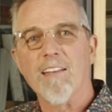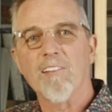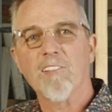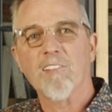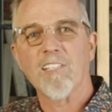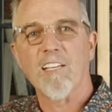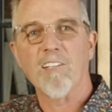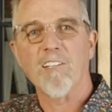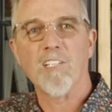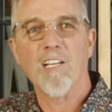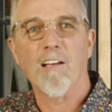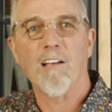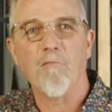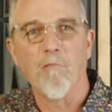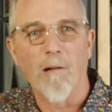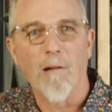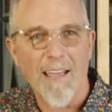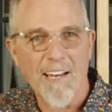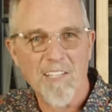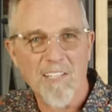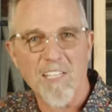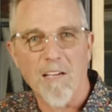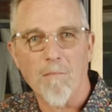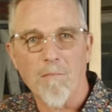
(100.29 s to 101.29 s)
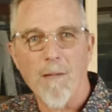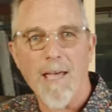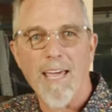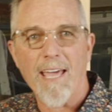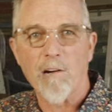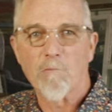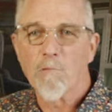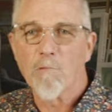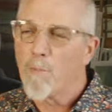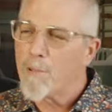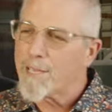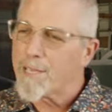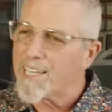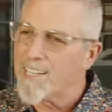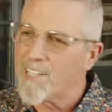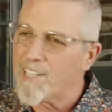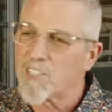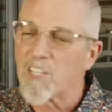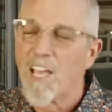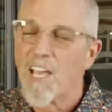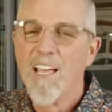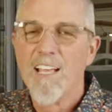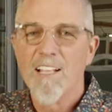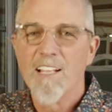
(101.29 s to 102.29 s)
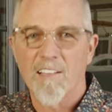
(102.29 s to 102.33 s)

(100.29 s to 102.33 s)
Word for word: You say, Jeff, why does that matter? Well, because